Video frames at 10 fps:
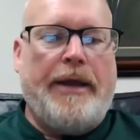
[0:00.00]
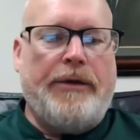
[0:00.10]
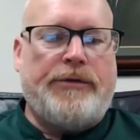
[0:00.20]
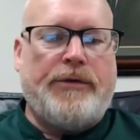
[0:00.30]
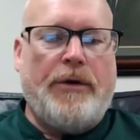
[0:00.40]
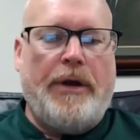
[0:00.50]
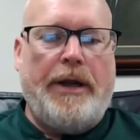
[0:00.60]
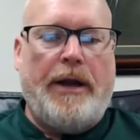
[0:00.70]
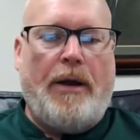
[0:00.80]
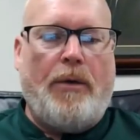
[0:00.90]
I hit
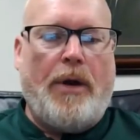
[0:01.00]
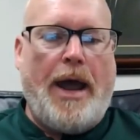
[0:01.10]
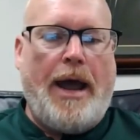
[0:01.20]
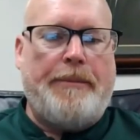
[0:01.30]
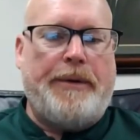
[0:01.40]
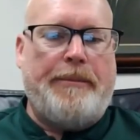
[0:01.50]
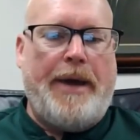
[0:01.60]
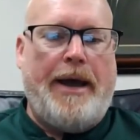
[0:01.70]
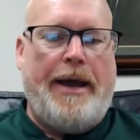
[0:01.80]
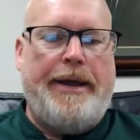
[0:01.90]
screen. I want to
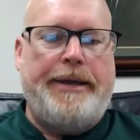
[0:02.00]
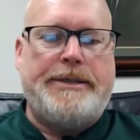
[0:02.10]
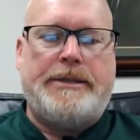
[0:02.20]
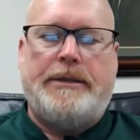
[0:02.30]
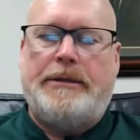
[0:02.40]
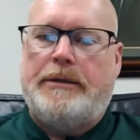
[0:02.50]
optimize